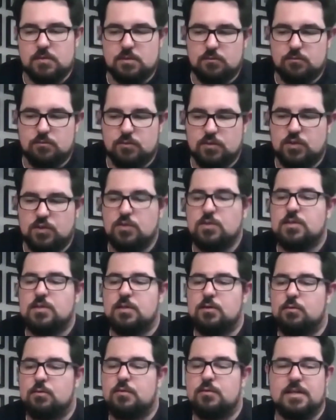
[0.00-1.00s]
reducing
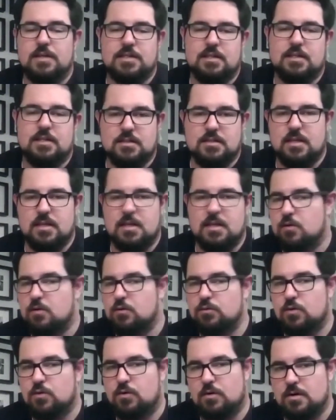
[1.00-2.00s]
or preventing this thing
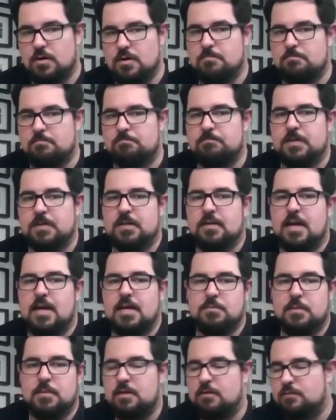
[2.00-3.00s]
called crime.
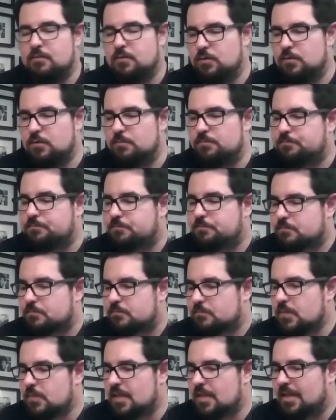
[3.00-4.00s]
As many of you
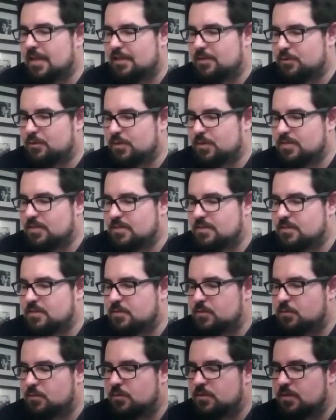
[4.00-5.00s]
and your
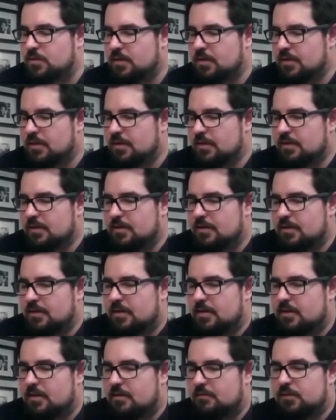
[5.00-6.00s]
listeners would
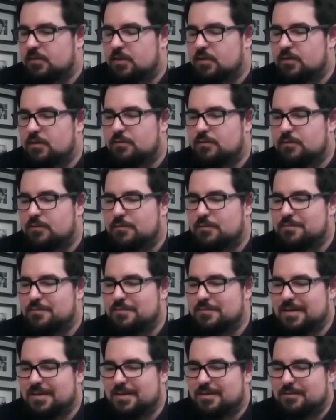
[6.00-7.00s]
have learnt
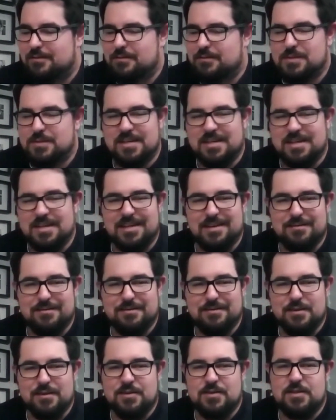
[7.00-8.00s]
from studying in
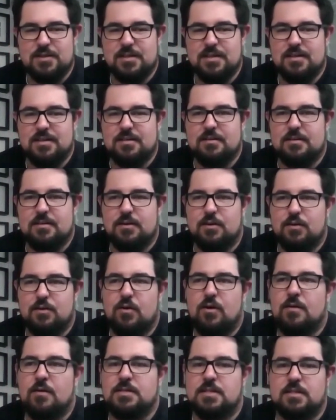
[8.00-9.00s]
first year,
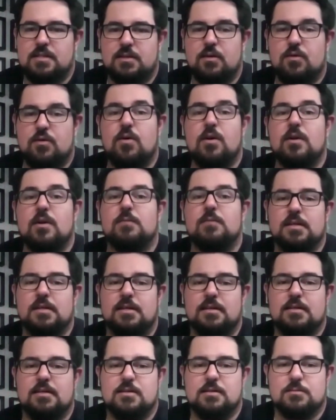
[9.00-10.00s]
crime is this
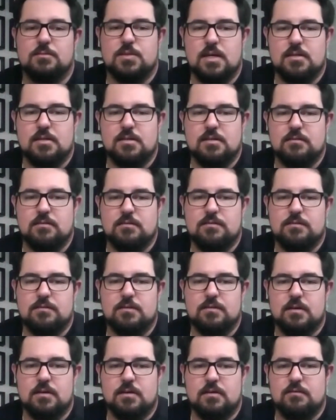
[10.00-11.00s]
incredibly subjective
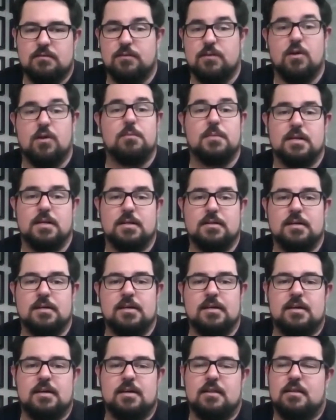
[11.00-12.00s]
phenomena
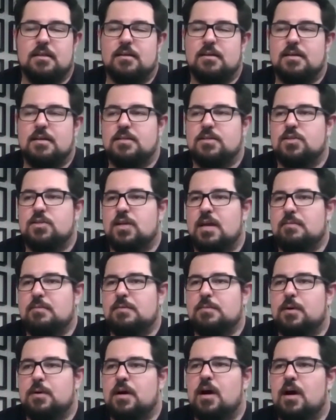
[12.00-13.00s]
that is
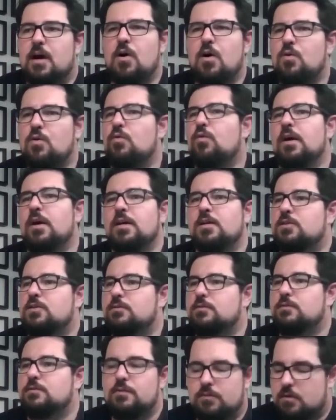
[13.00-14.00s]
shaped by a whole range
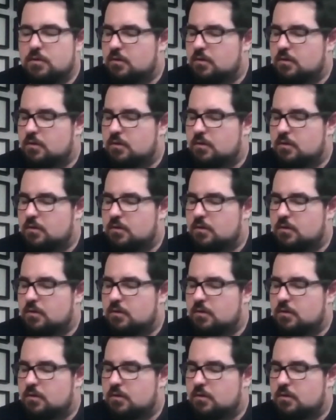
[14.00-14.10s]
of